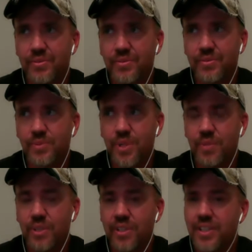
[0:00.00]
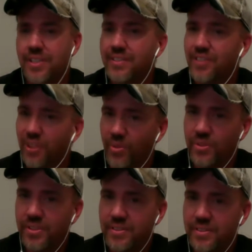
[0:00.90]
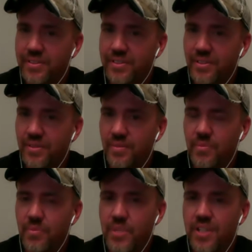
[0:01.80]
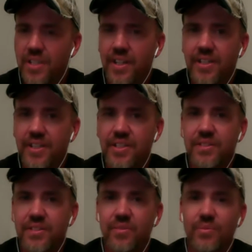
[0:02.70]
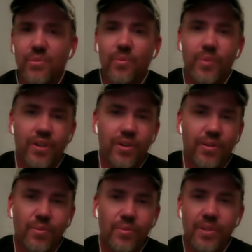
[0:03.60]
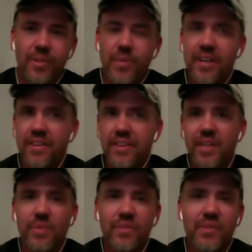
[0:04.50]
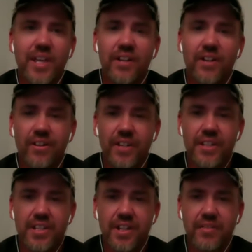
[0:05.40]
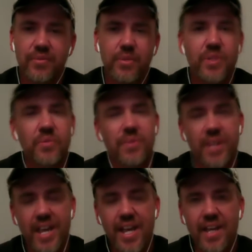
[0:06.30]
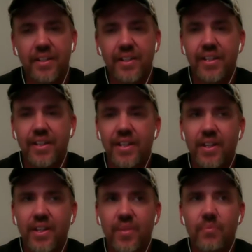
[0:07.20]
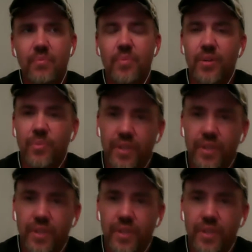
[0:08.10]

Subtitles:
we really don't. Because, we might think we've gained all this stuff, which we had, but we're